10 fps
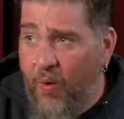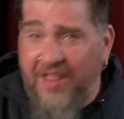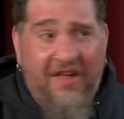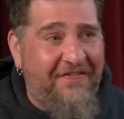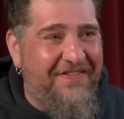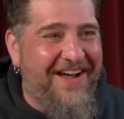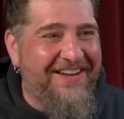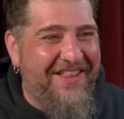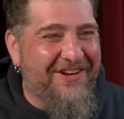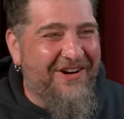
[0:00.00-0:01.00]
what the fuck? And
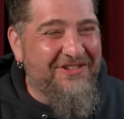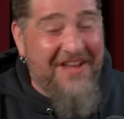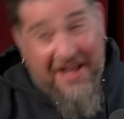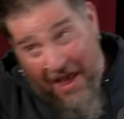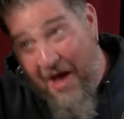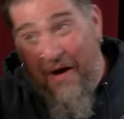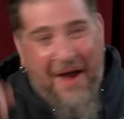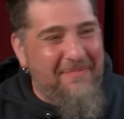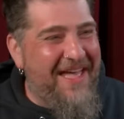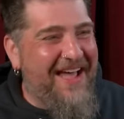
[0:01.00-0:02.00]
another girl's like, oh,
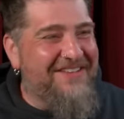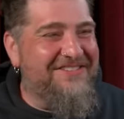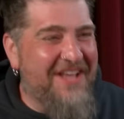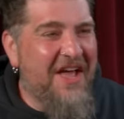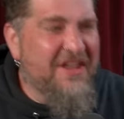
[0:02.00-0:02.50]
I'm next.